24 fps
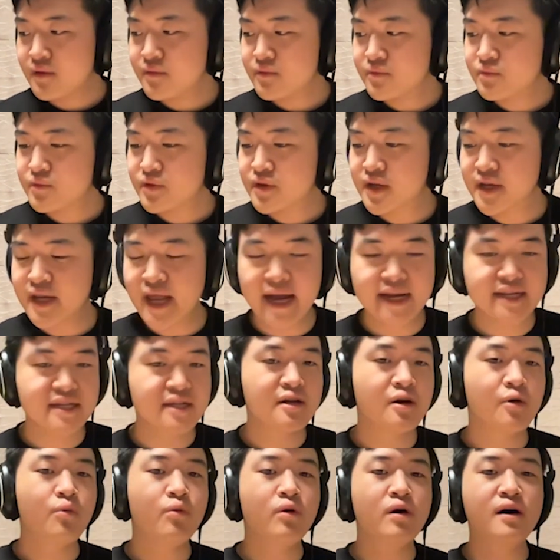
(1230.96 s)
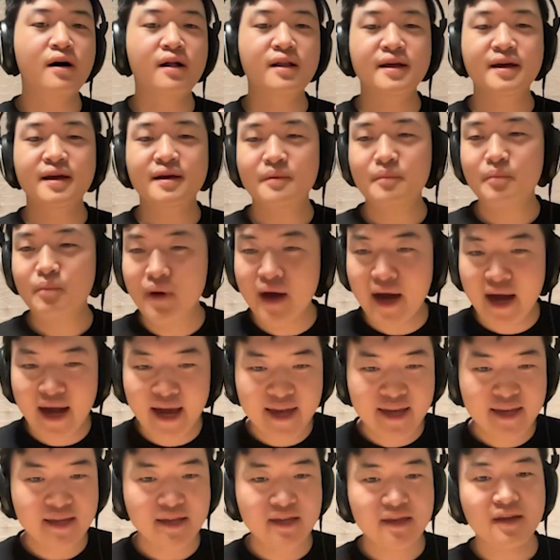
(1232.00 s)
connecting a wallet,
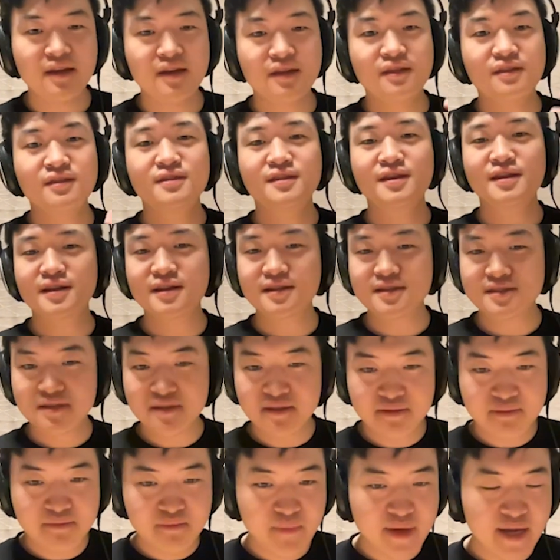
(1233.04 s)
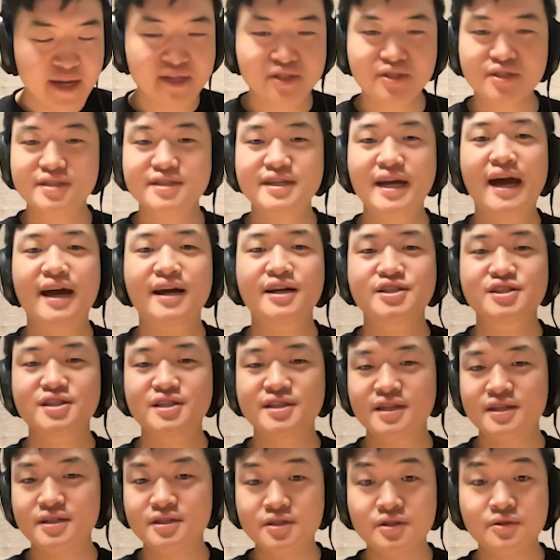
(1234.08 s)
buying ETH, needing to make a
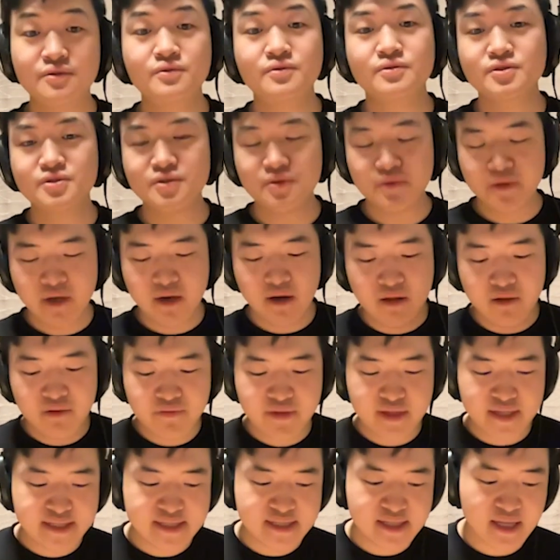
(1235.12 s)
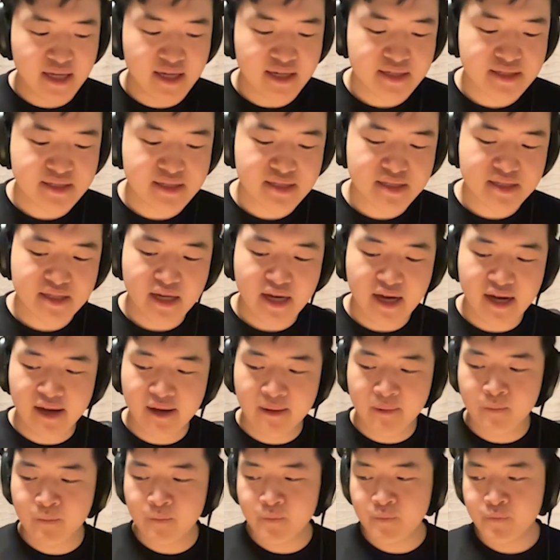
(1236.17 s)
transaction and doing all of these things.
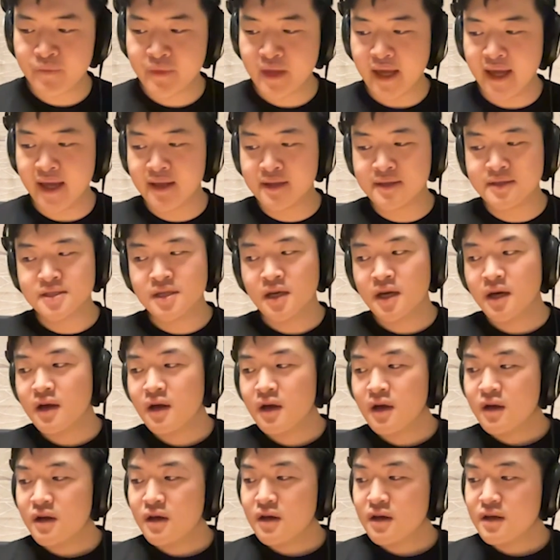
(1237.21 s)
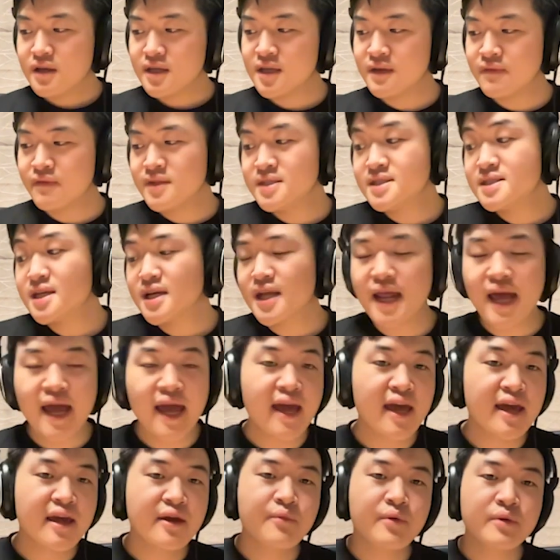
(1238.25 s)
And even
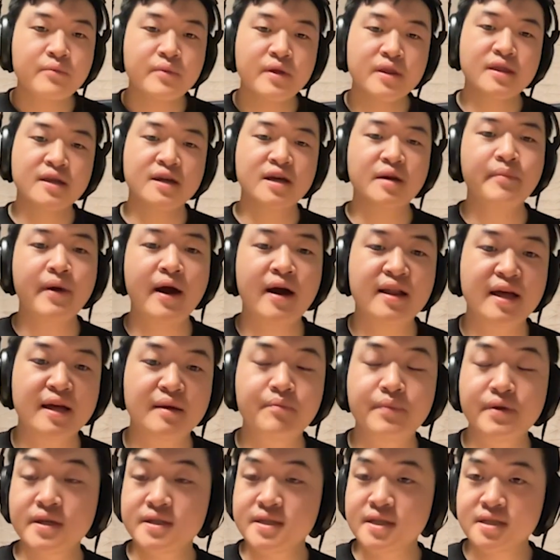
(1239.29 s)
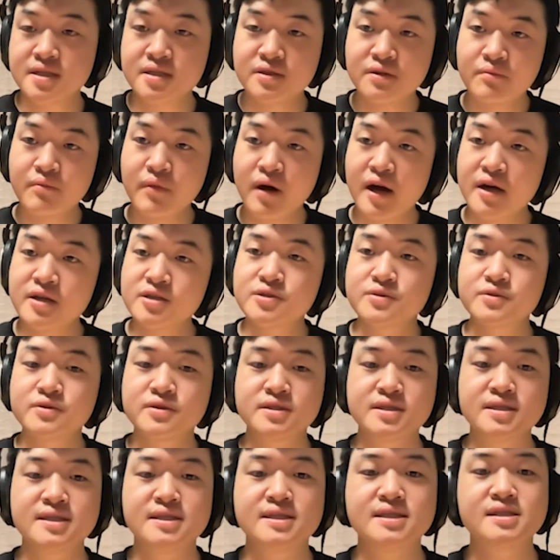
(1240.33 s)
today, when we think about like building new modules
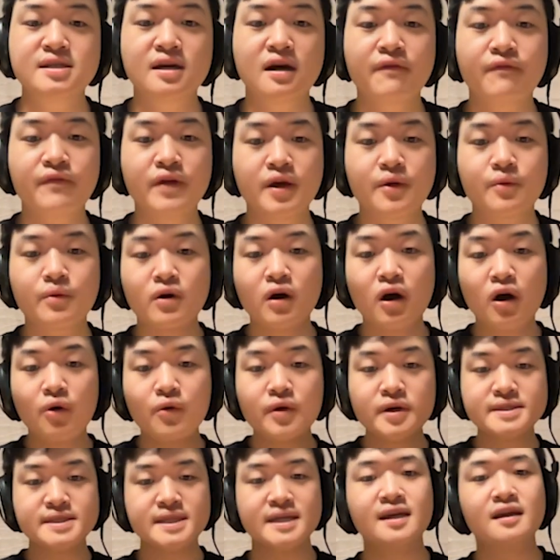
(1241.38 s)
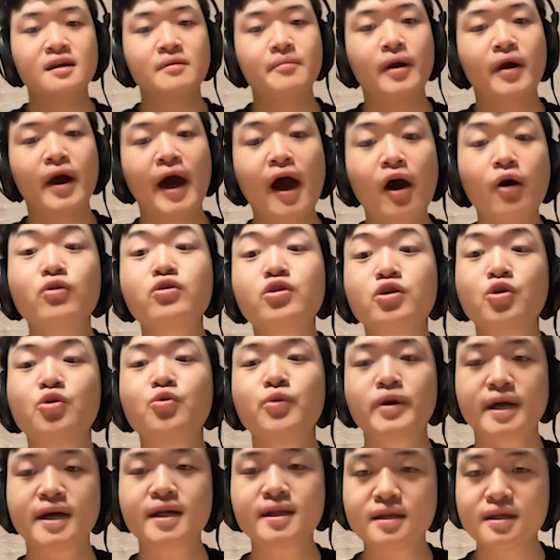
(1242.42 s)
and stuff, like we're always thinking about how
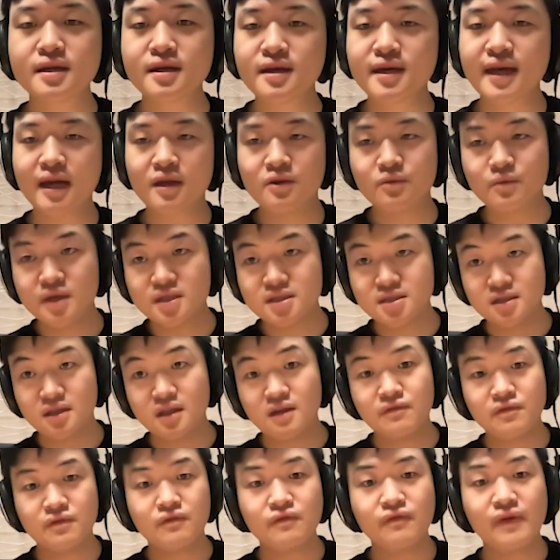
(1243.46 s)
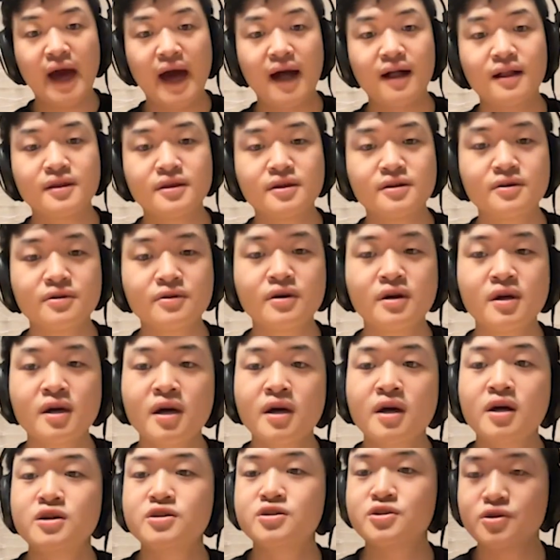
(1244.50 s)
quickly can we deliver value
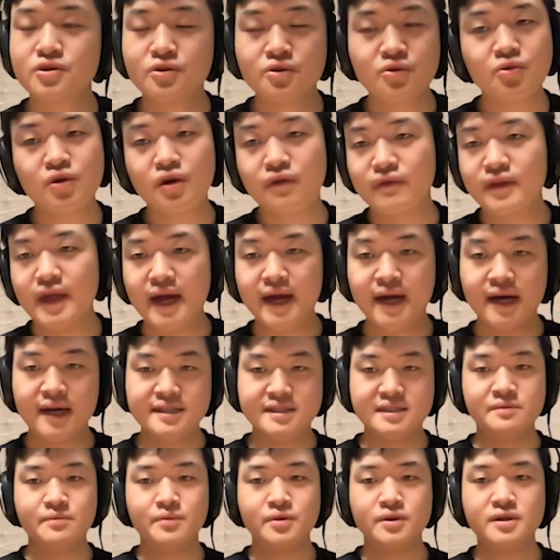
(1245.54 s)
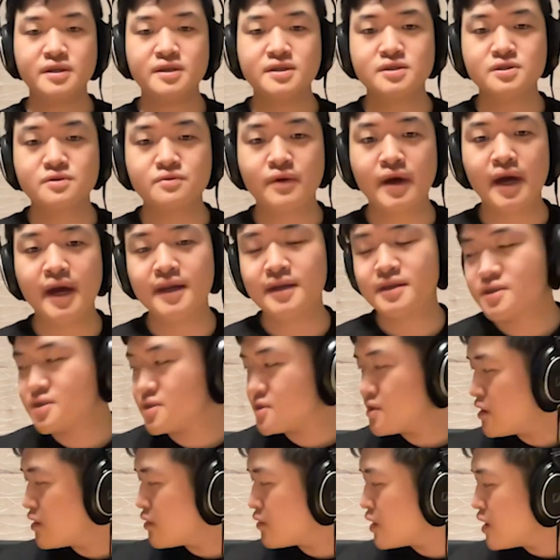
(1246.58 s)
to whoever that customer is, right? And
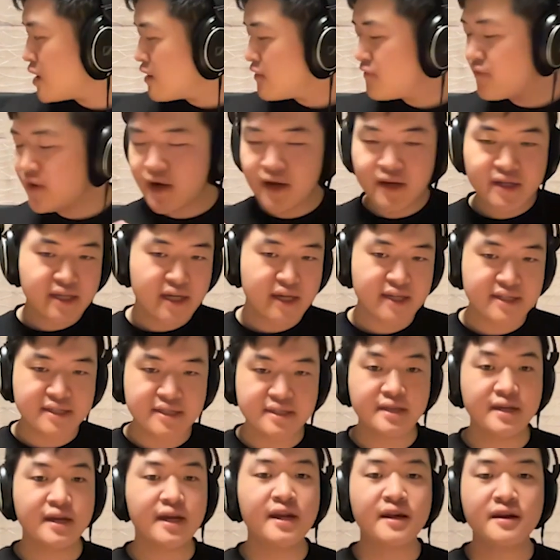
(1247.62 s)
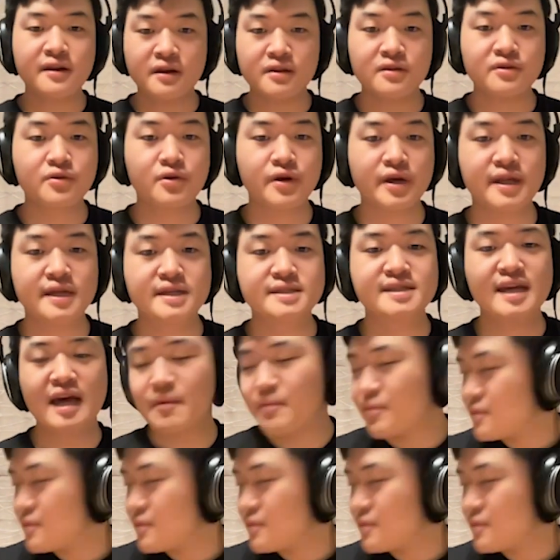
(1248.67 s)
so Verite is, again, another great example